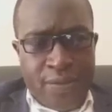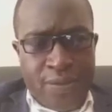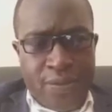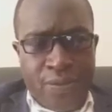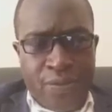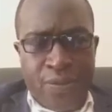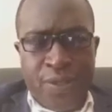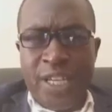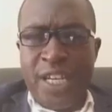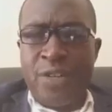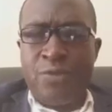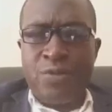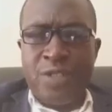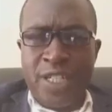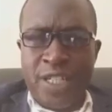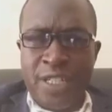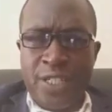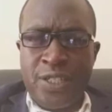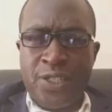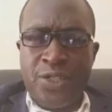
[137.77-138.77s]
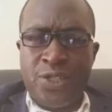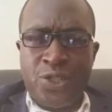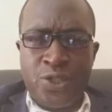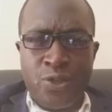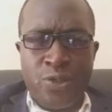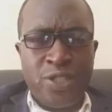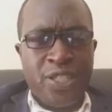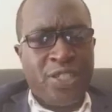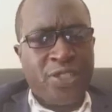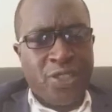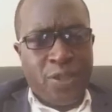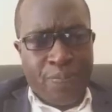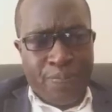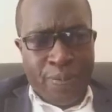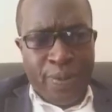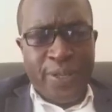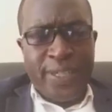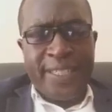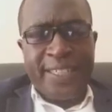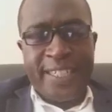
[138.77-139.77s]
We are really so
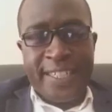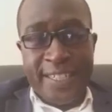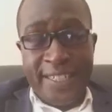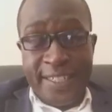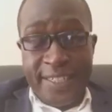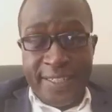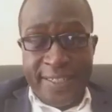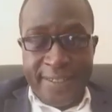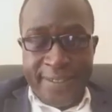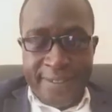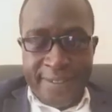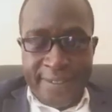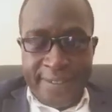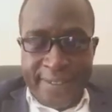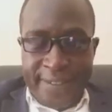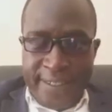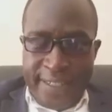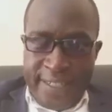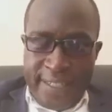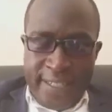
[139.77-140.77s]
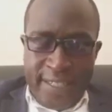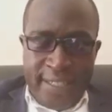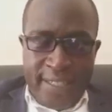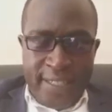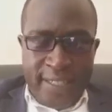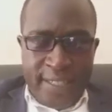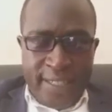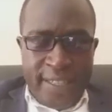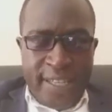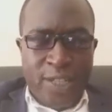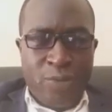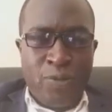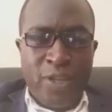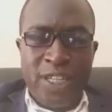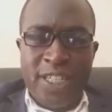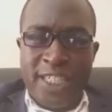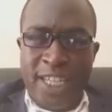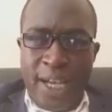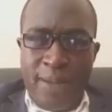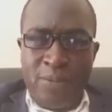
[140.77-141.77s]
disappointed that when
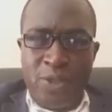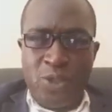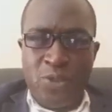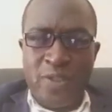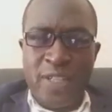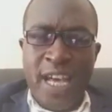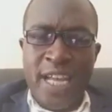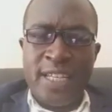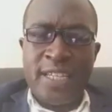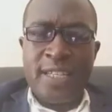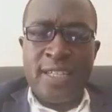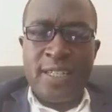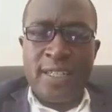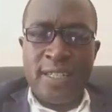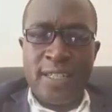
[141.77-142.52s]
it comes to that,